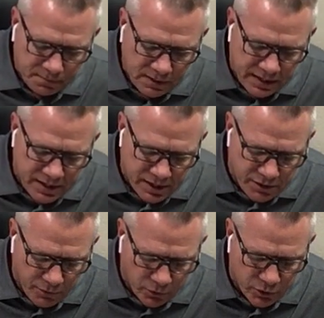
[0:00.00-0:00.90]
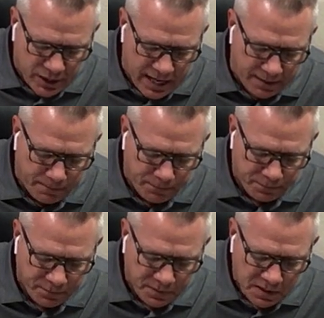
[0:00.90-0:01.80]
It says in verse 10
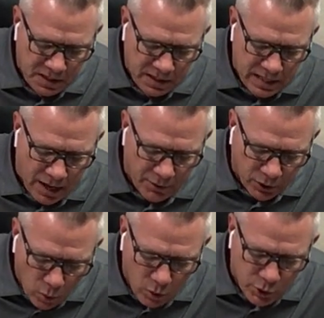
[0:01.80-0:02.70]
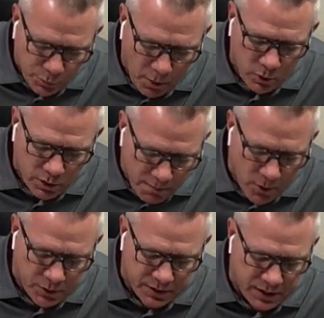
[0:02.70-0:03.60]
Now the Lord spoke to
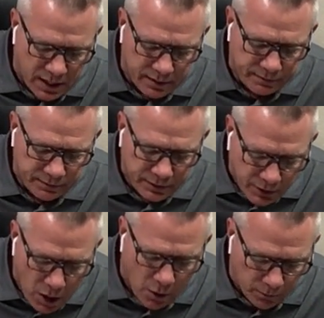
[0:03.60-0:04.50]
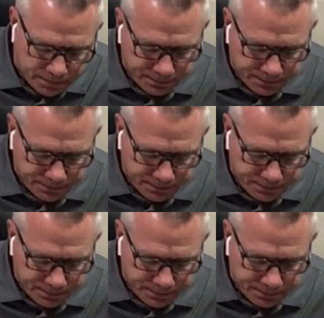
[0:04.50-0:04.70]
Moses, saying, Go,